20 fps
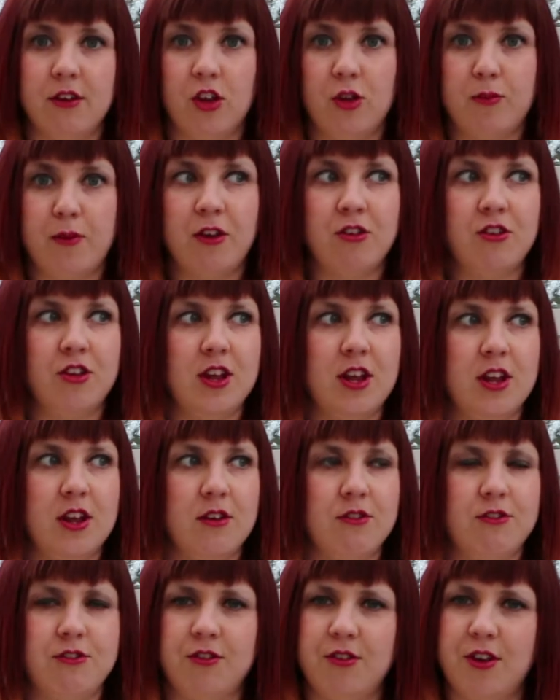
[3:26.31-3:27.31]
especially
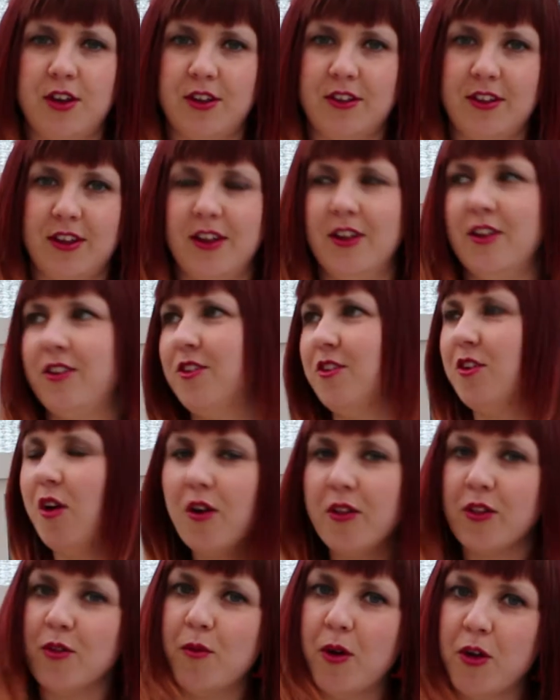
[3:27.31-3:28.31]
for it's
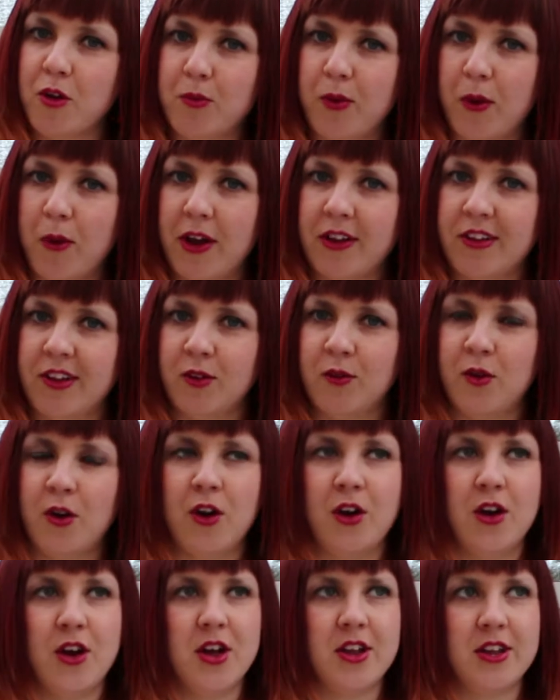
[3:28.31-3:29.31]
not the most poetic
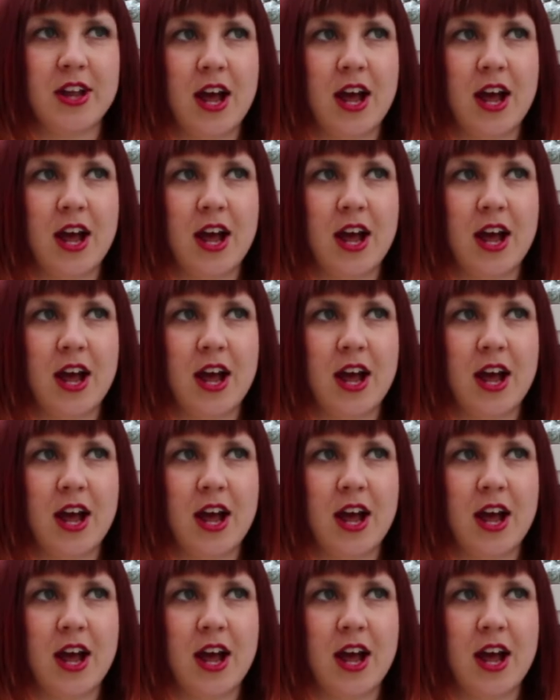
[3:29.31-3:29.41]
word,